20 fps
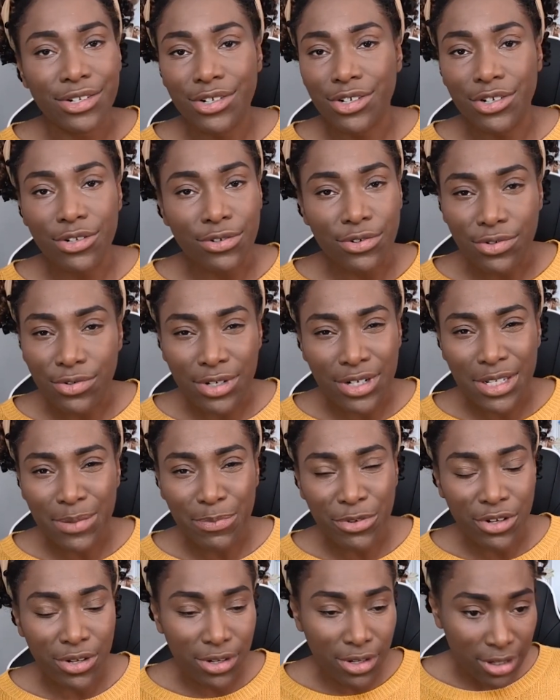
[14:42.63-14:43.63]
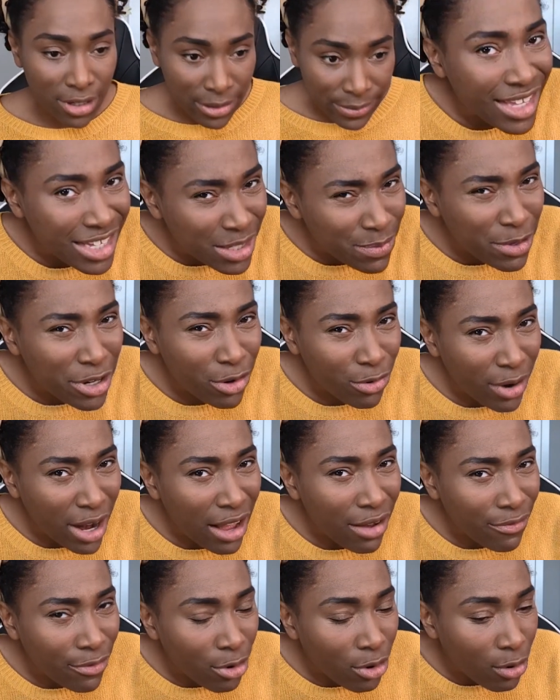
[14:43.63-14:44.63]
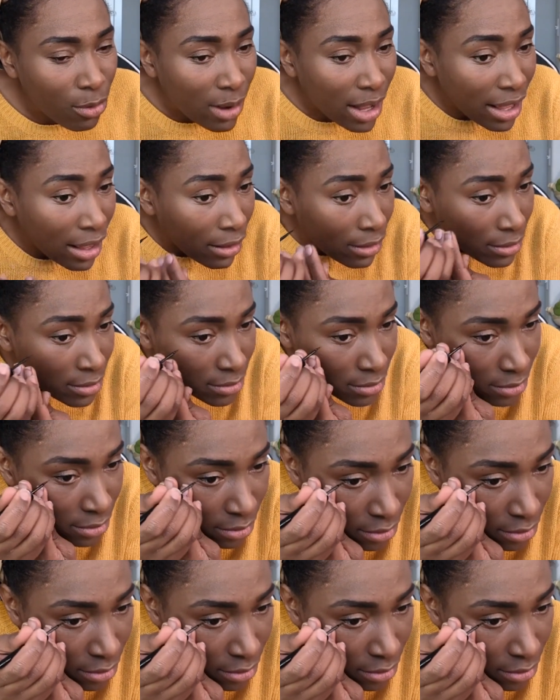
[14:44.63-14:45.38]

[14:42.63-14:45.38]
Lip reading: children's book. It's been around for a while.